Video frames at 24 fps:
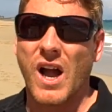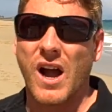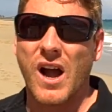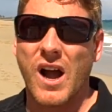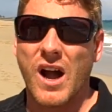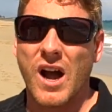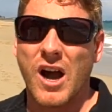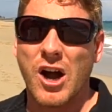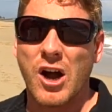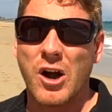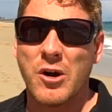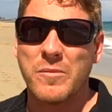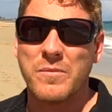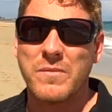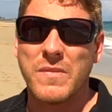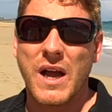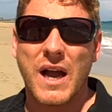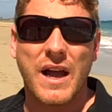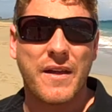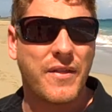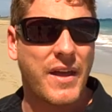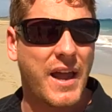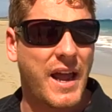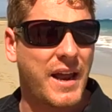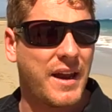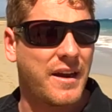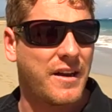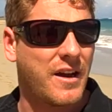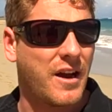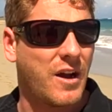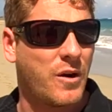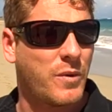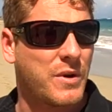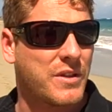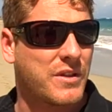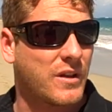And then
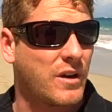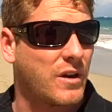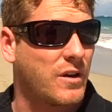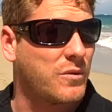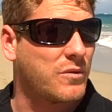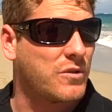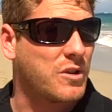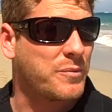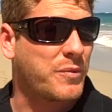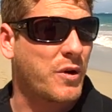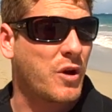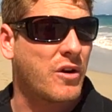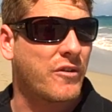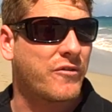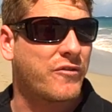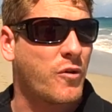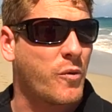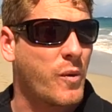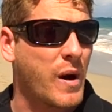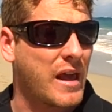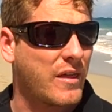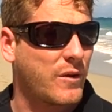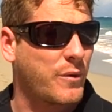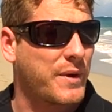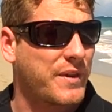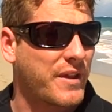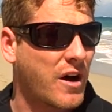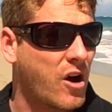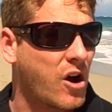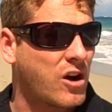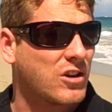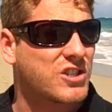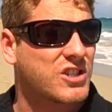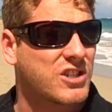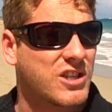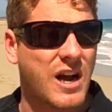with the beautiful weather, with the
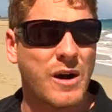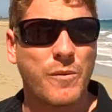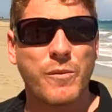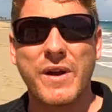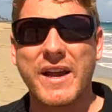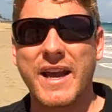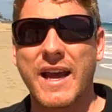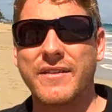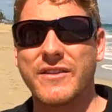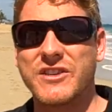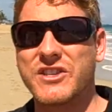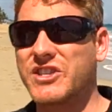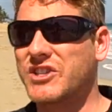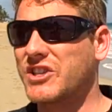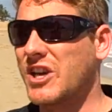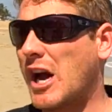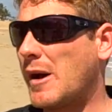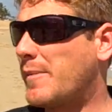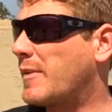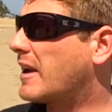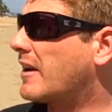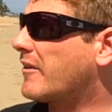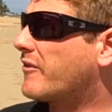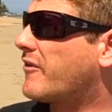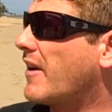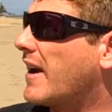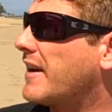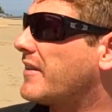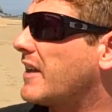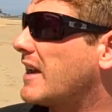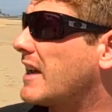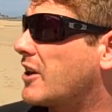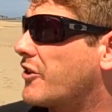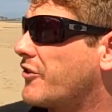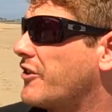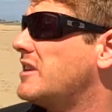hot sun, we get this thermic effect
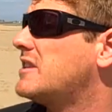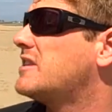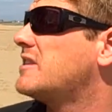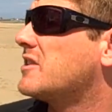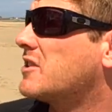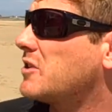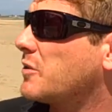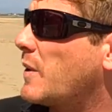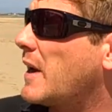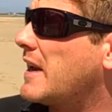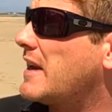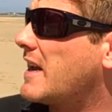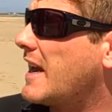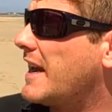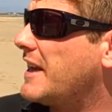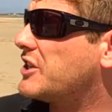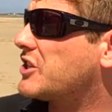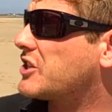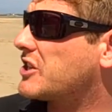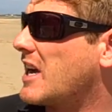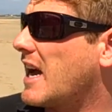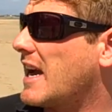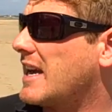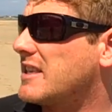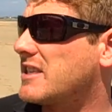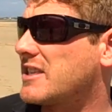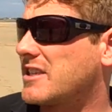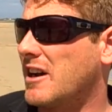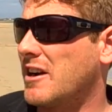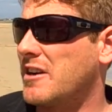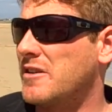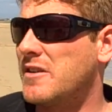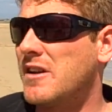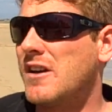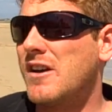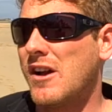that increases the wind each day.
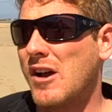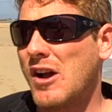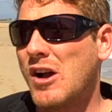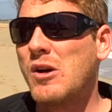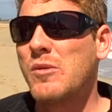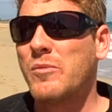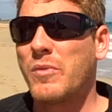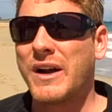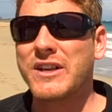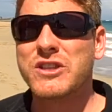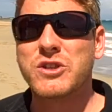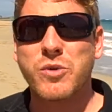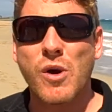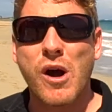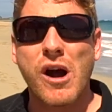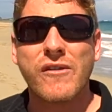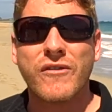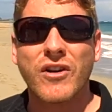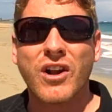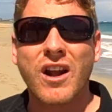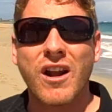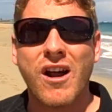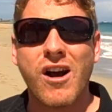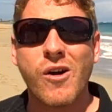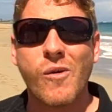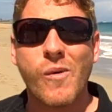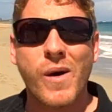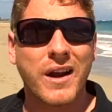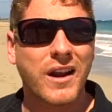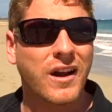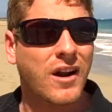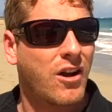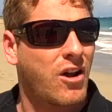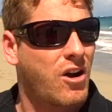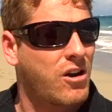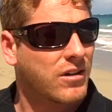So by 12 o'clock,
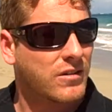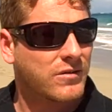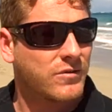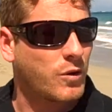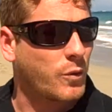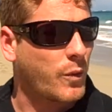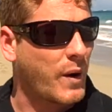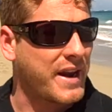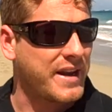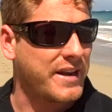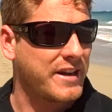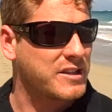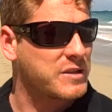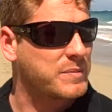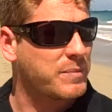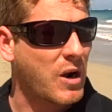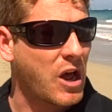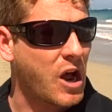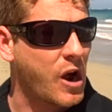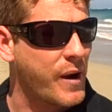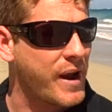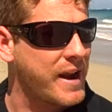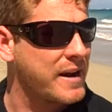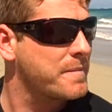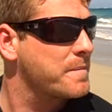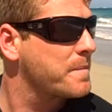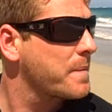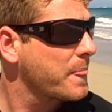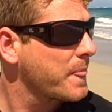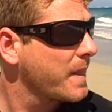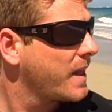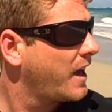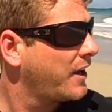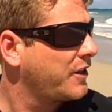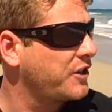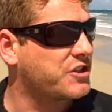1 o'clock, the wind is blowing,
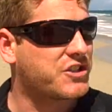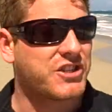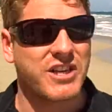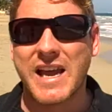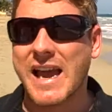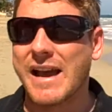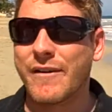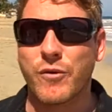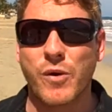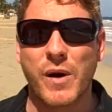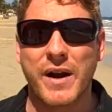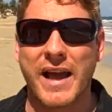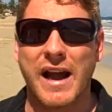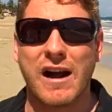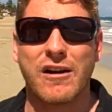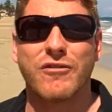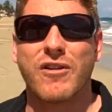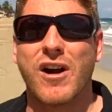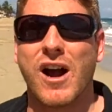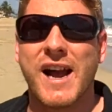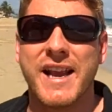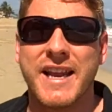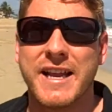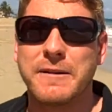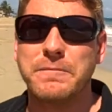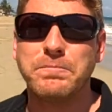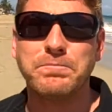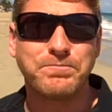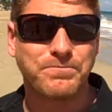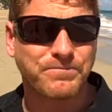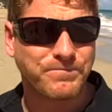you see everyone out riding.